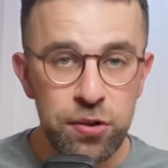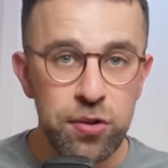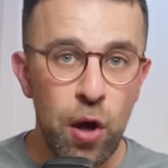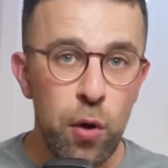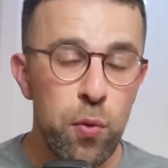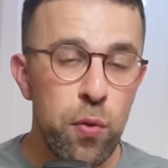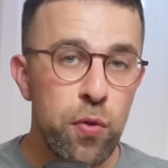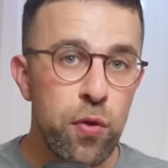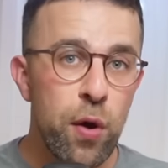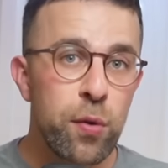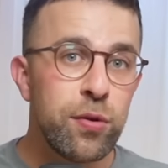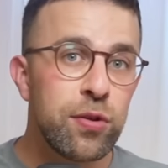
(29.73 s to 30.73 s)
So,
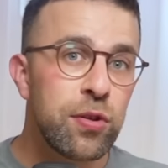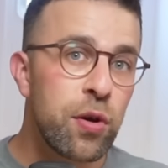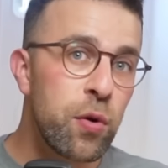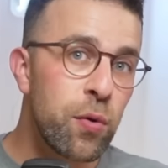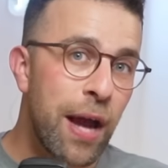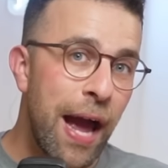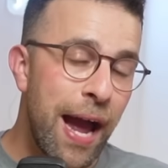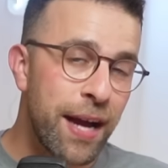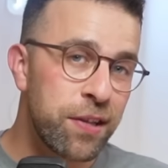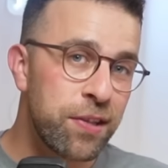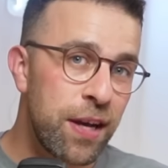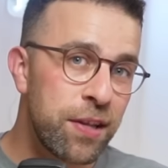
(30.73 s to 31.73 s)
those who get
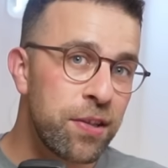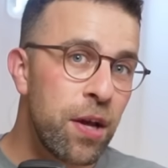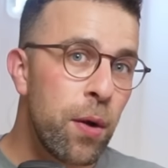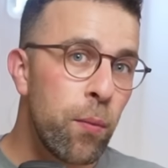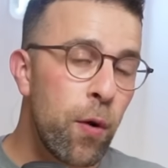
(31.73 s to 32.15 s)
access